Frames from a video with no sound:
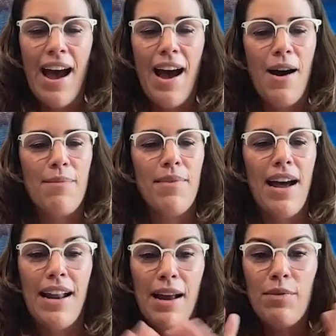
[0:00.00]
Um,
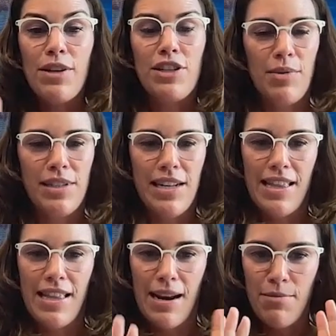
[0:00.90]
and I wish I was
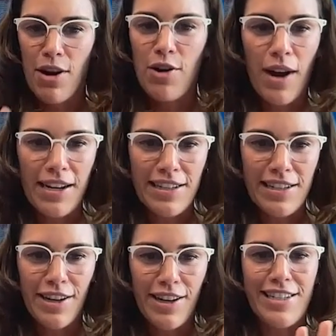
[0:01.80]
like that. I'm not quite
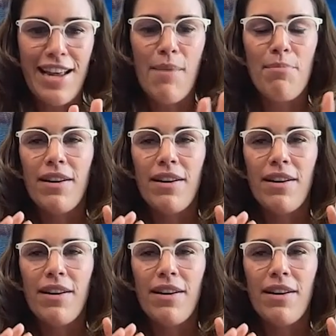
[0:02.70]
as good as that,